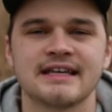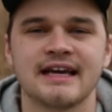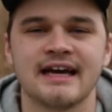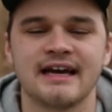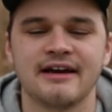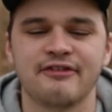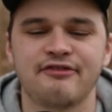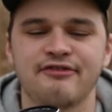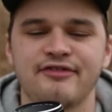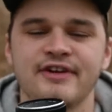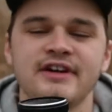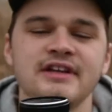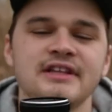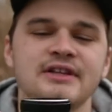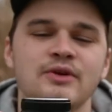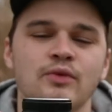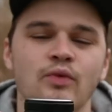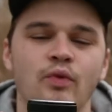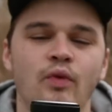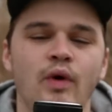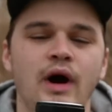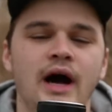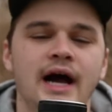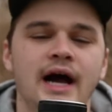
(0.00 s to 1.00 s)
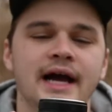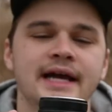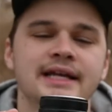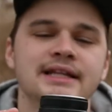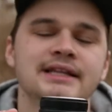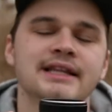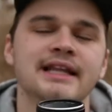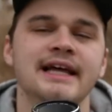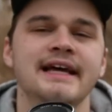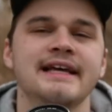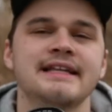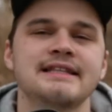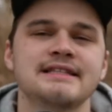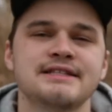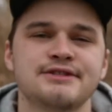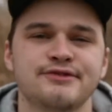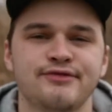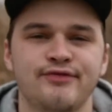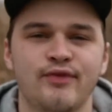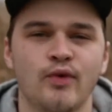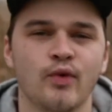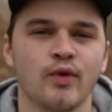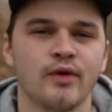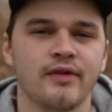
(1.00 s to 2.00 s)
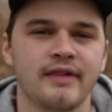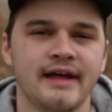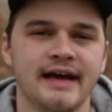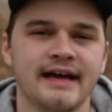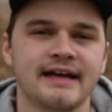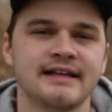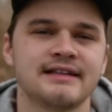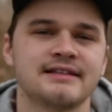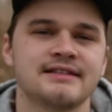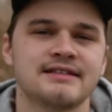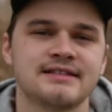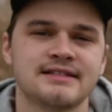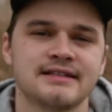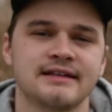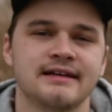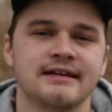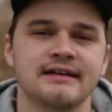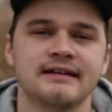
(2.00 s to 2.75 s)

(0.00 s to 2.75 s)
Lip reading: a fairly wide lens for that